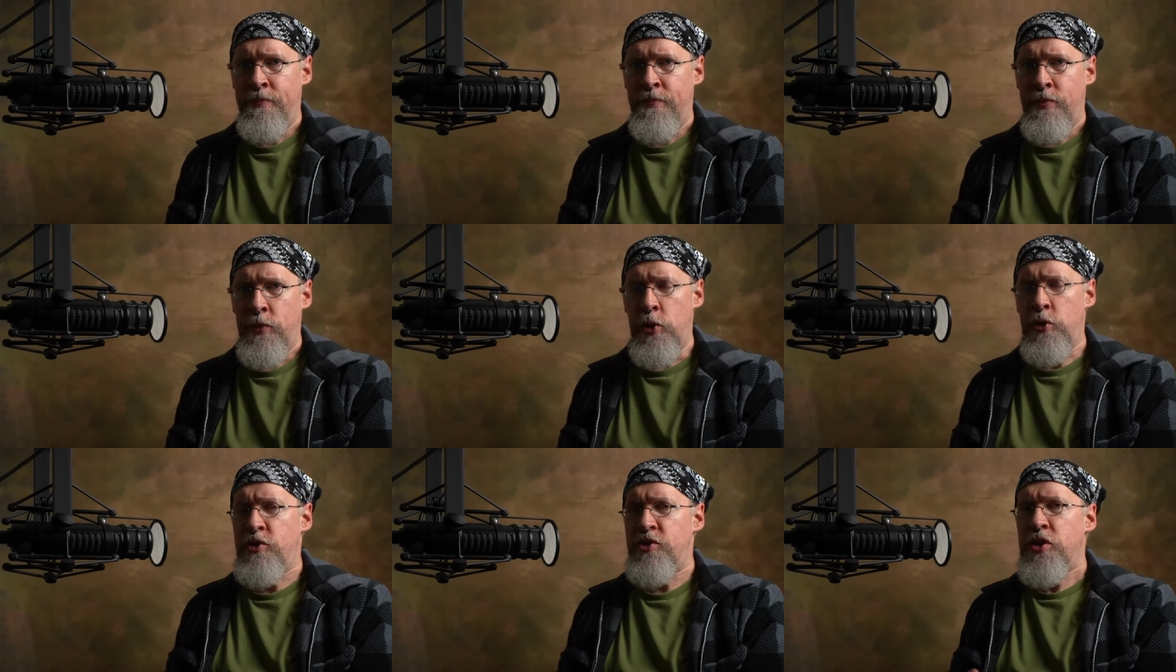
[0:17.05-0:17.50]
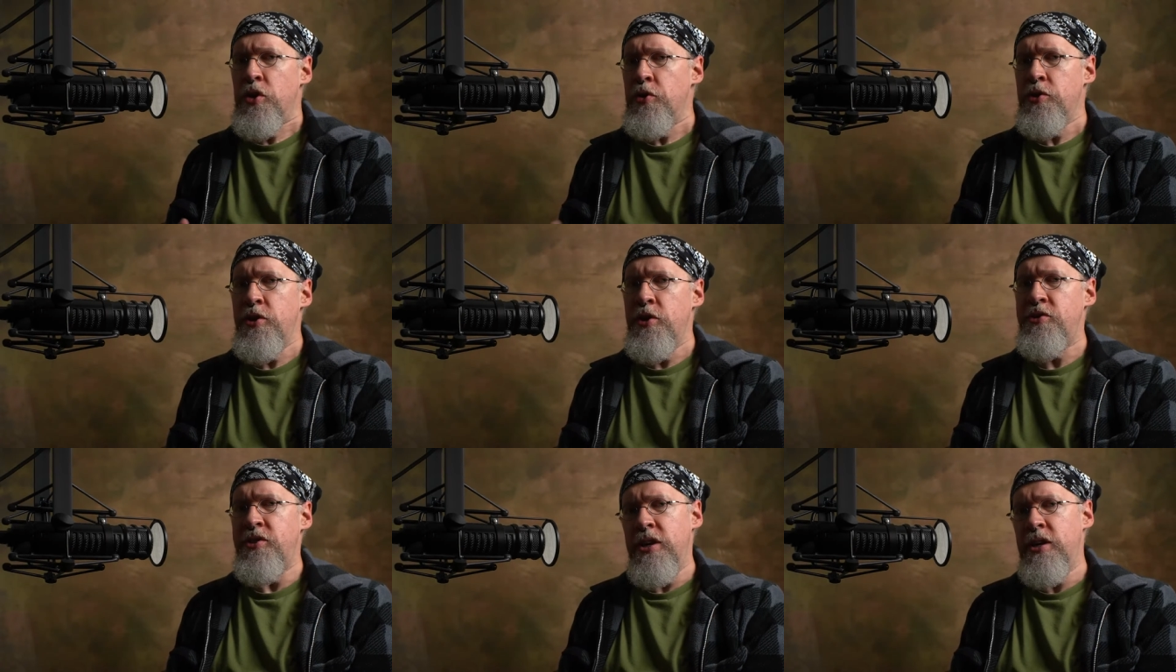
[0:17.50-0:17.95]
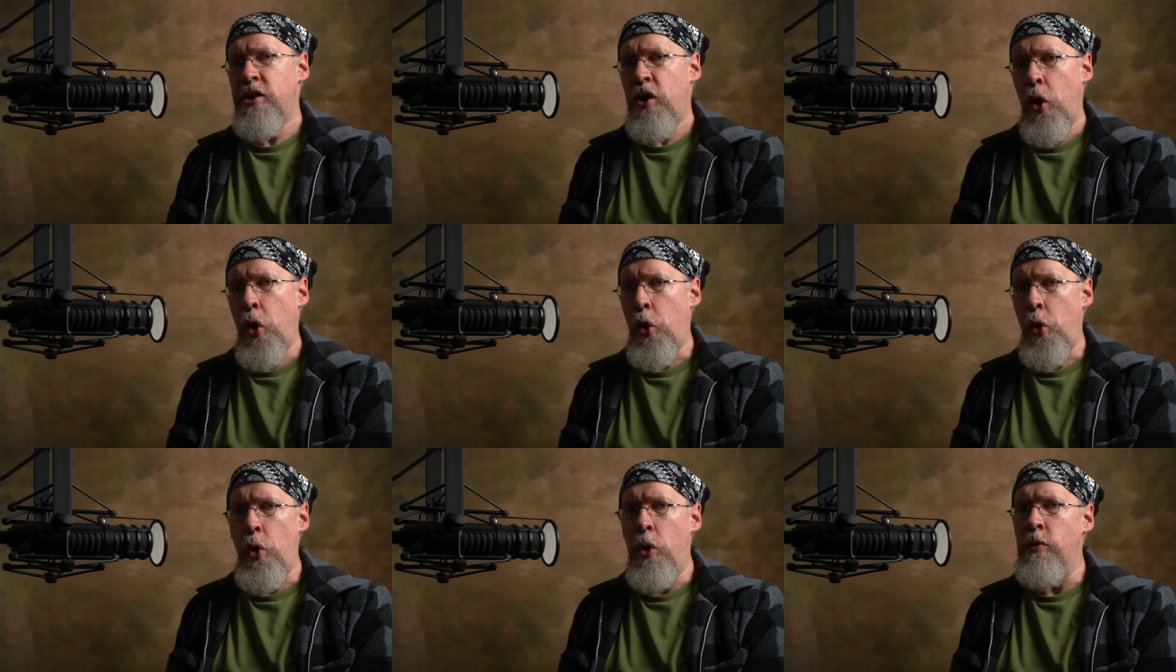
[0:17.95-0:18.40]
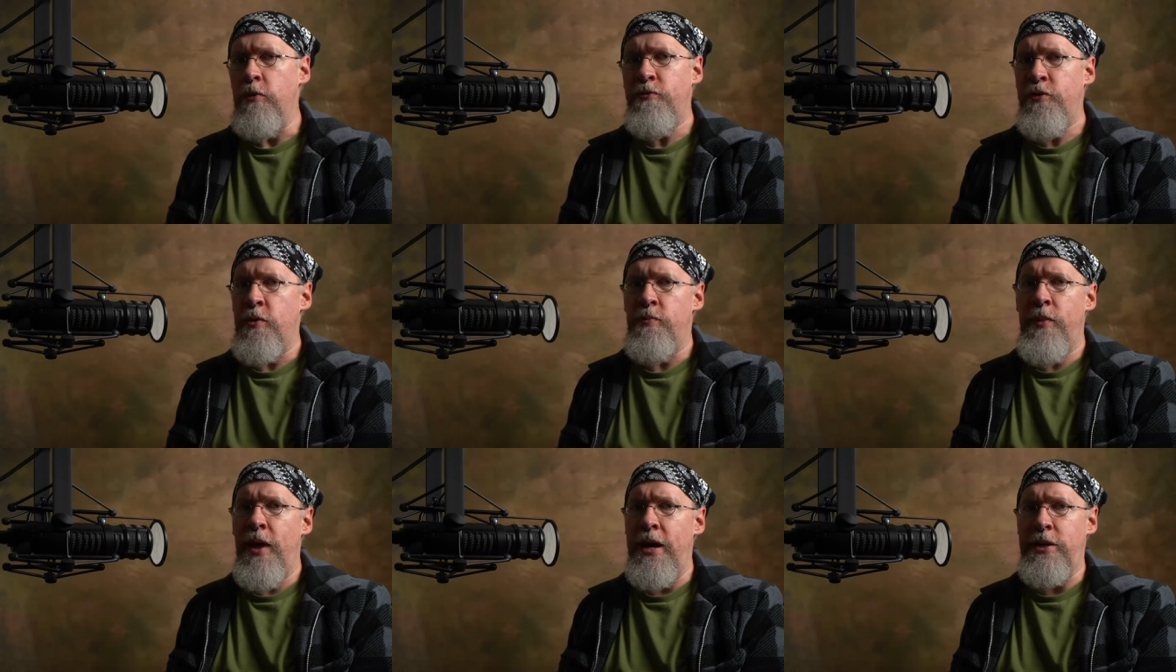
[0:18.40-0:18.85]
They're still using code
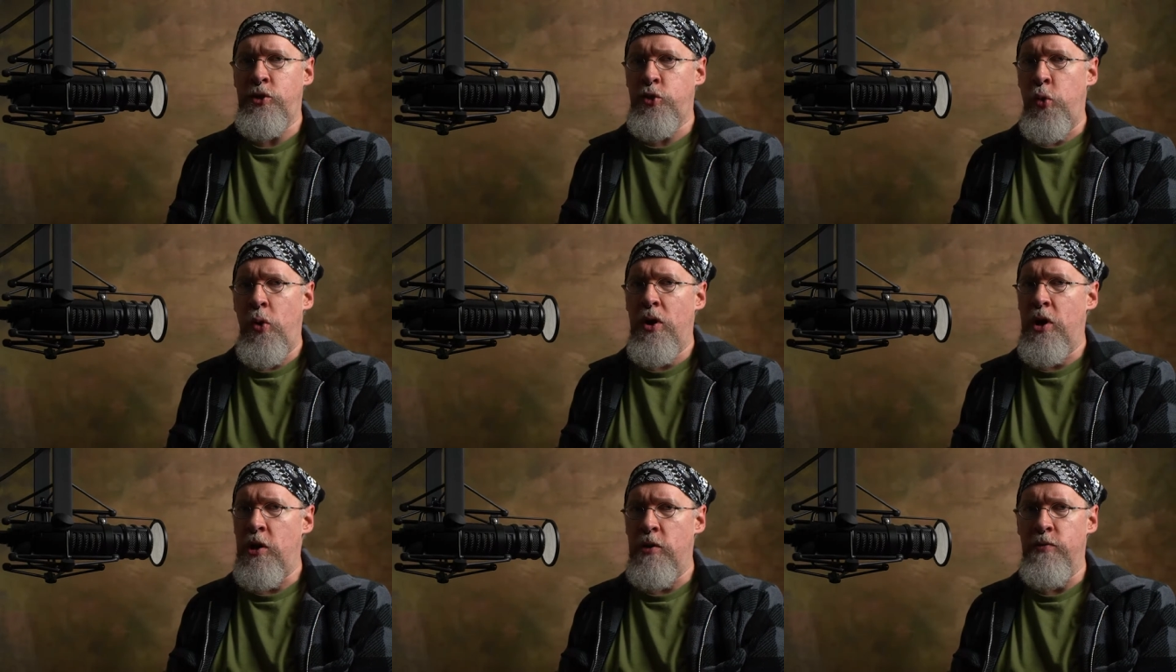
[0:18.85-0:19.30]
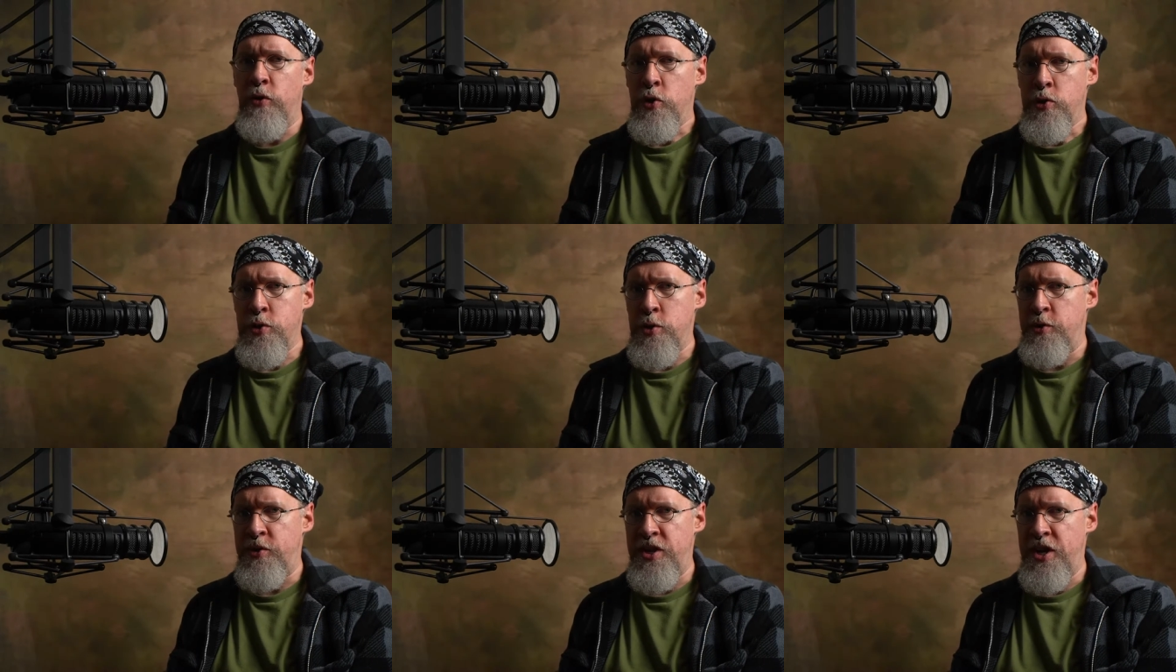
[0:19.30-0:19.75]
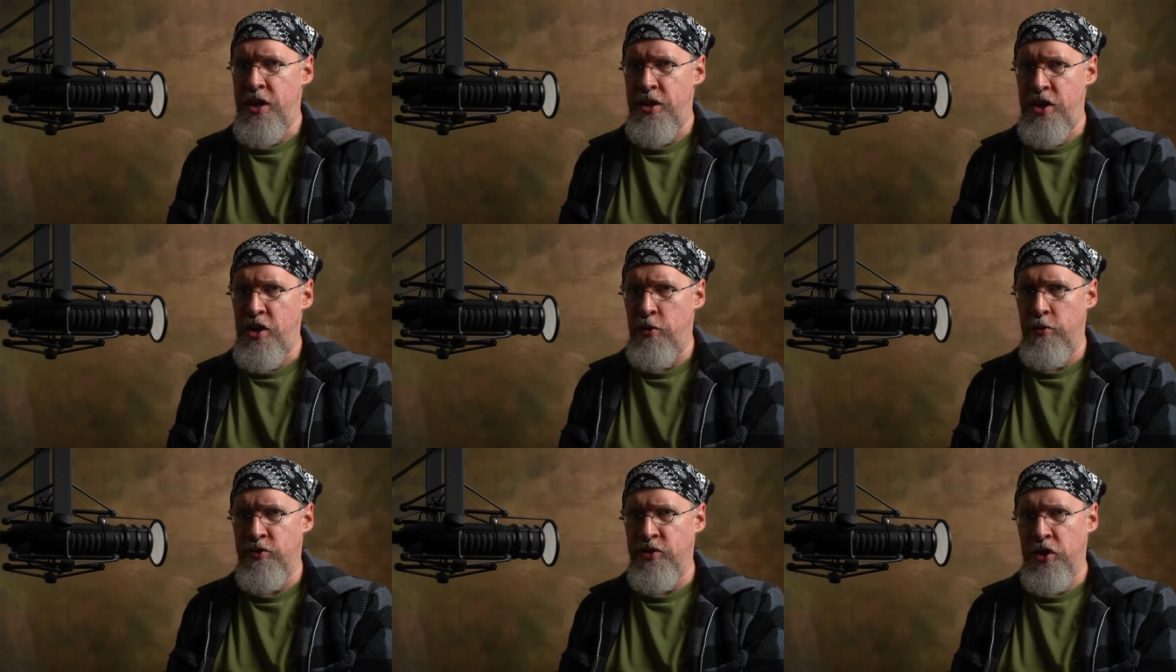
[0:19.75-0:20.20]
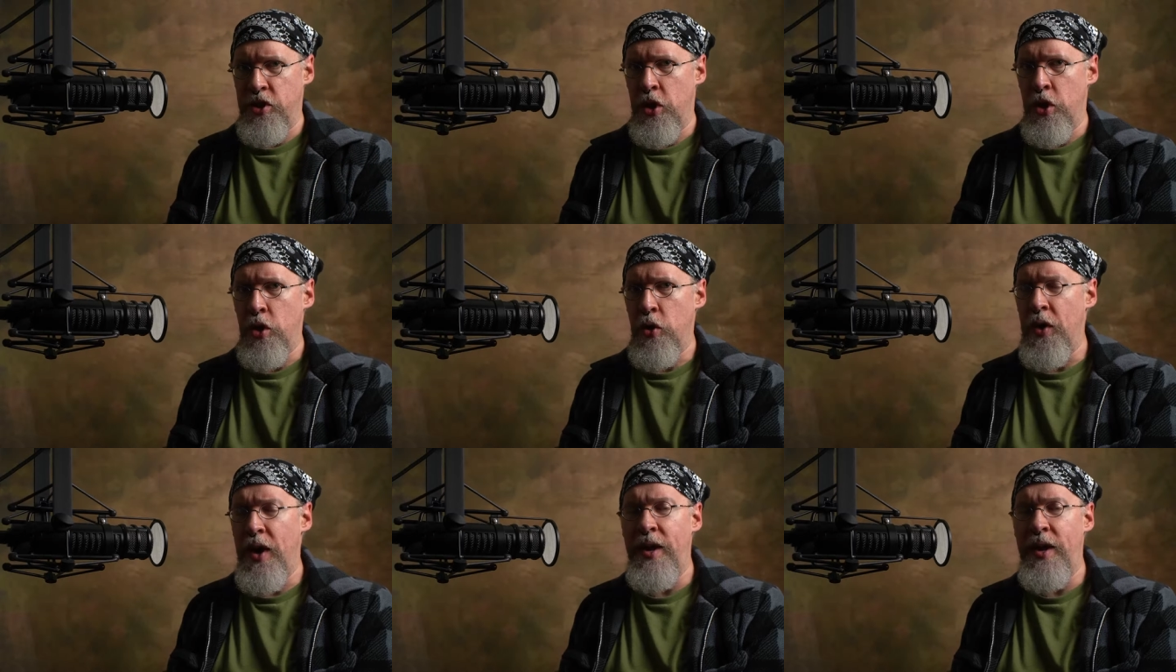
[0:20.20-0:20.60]
from like 12 or 13 years ago,